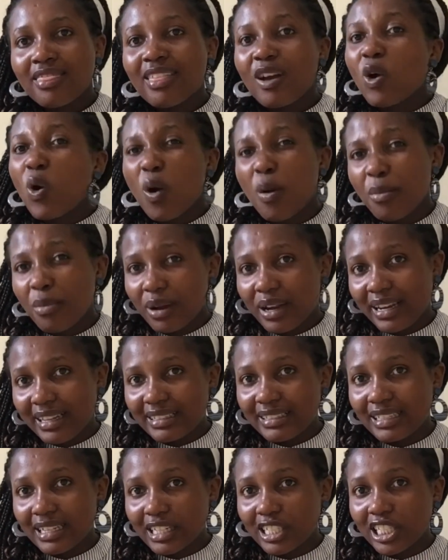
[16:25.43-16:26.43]

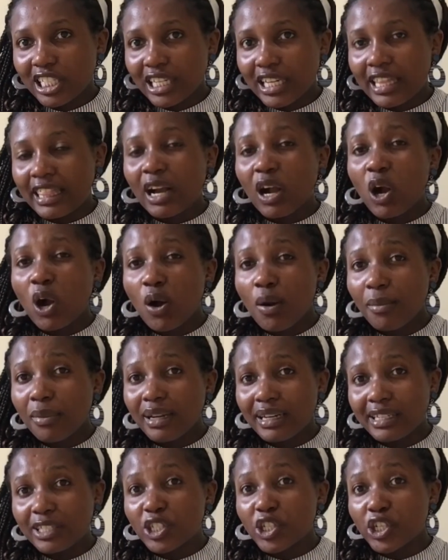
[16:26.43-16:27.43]
commonest
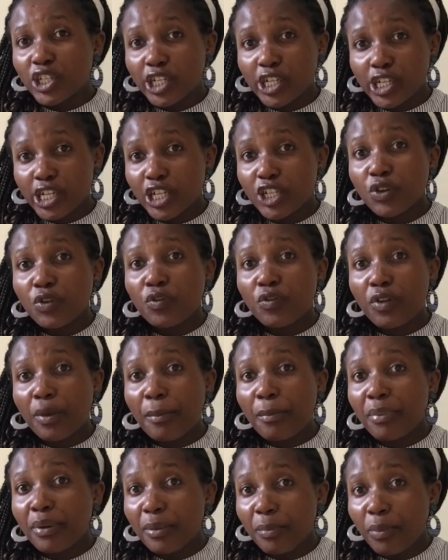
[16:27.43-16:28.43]
regret of the
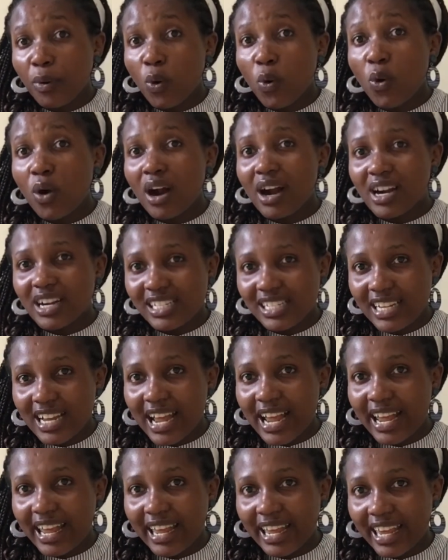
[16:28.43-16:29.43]
people who are
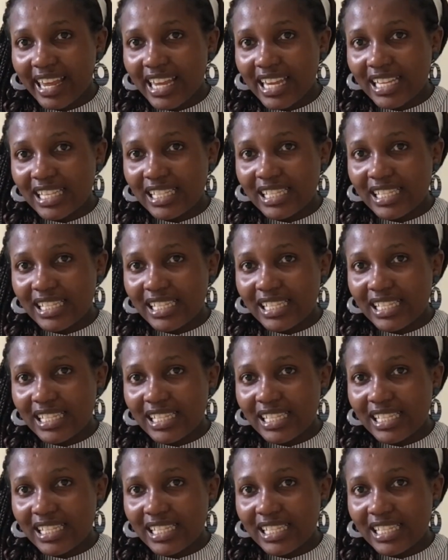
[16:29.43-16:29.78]
dying is,